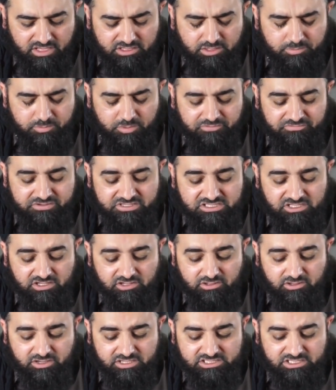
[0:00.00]
the Prophet
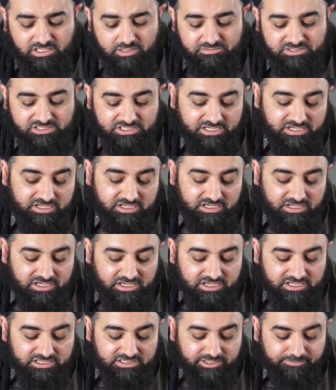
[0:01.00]
sallallahu alayhi wasallam said,
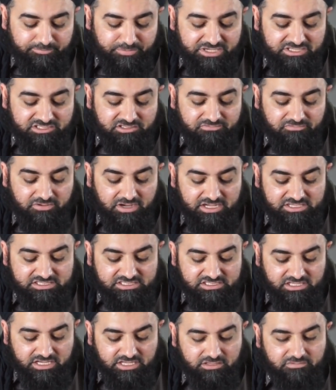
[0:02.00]
the best
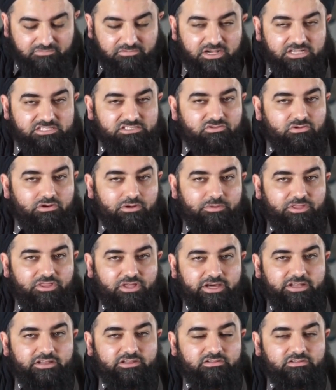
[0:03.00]
fasts are the fasts of
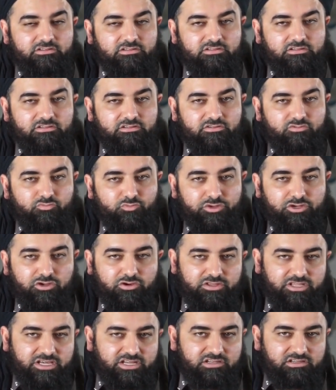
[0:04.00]
Ramadan. We
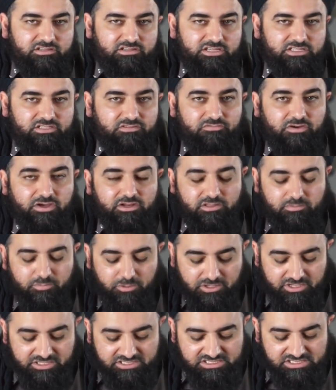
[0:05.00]
know that, it's farad
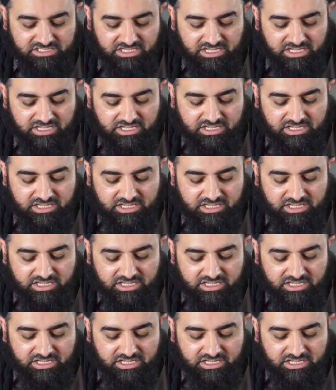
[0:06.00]
upon us.